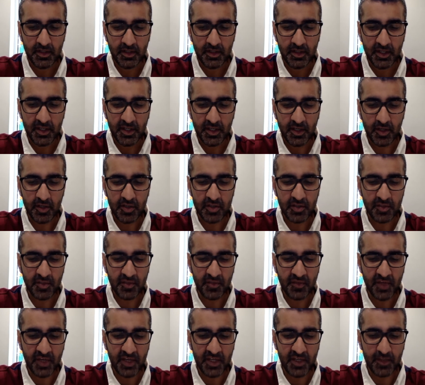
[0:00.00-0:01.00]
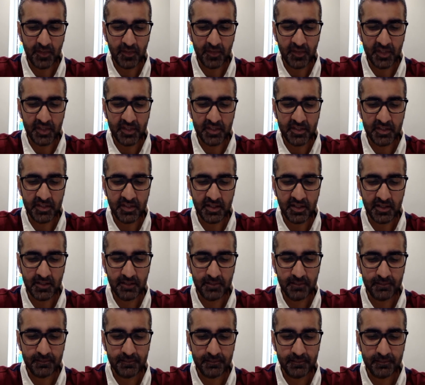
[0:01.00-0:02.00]
He'd looked up the value on the internet.
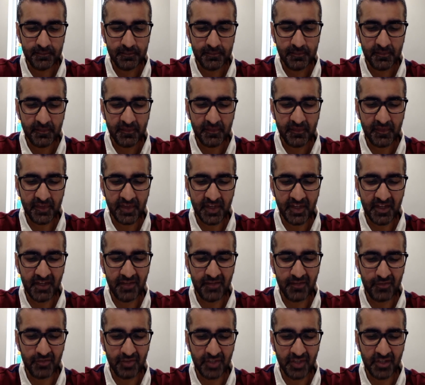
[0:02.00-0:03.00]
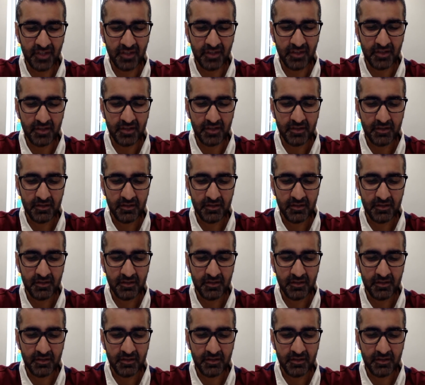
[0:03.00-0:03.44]
$5,000.